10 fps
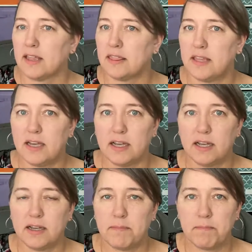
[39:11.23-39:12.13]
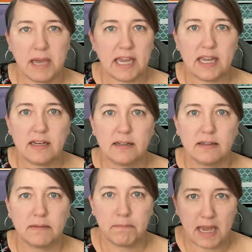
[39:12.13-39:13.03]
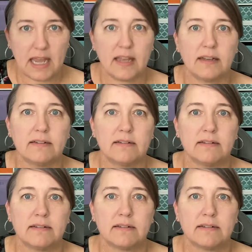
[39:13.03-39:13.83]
the main man